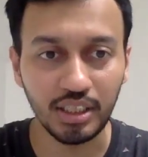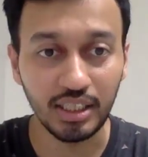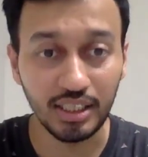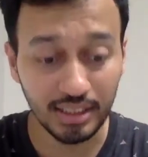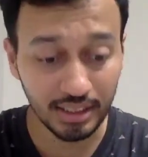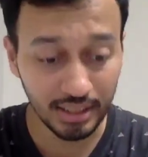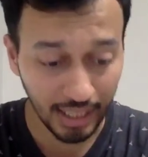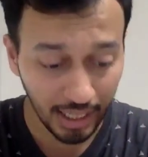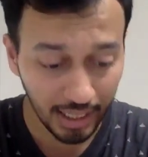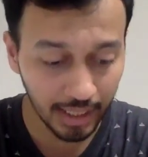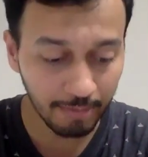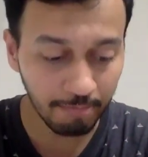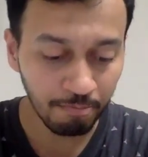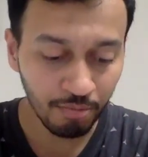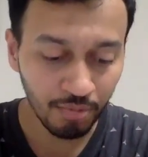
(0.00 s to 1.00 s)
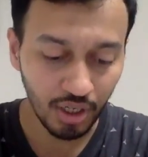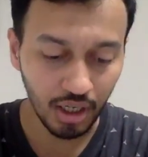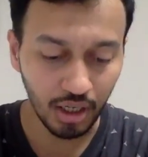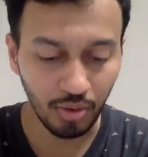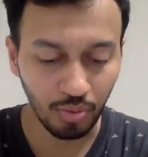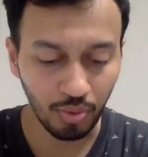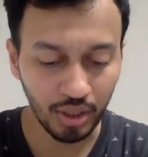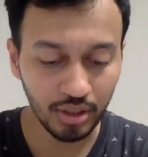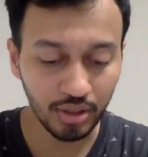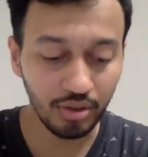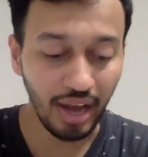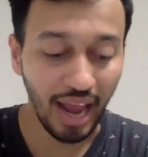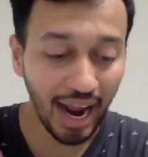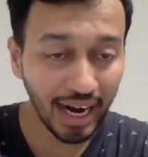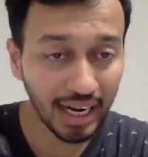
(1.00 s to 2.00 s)
He's telling one
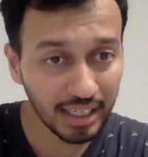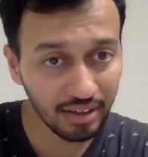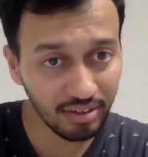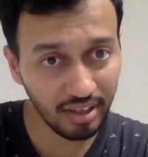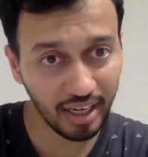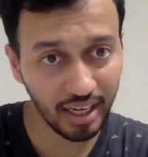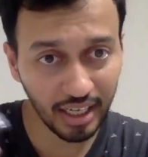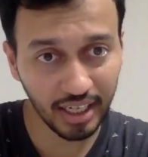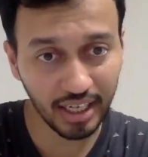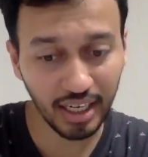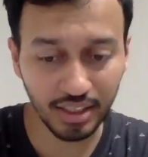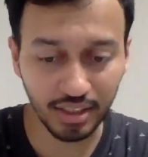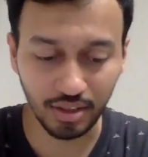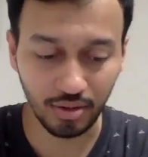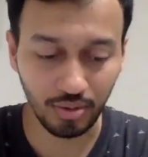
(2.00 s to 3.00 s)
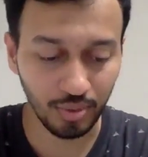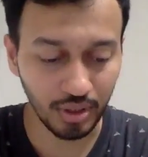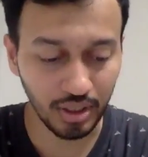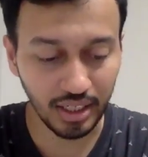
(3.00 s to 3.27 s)
to actively engage in the work.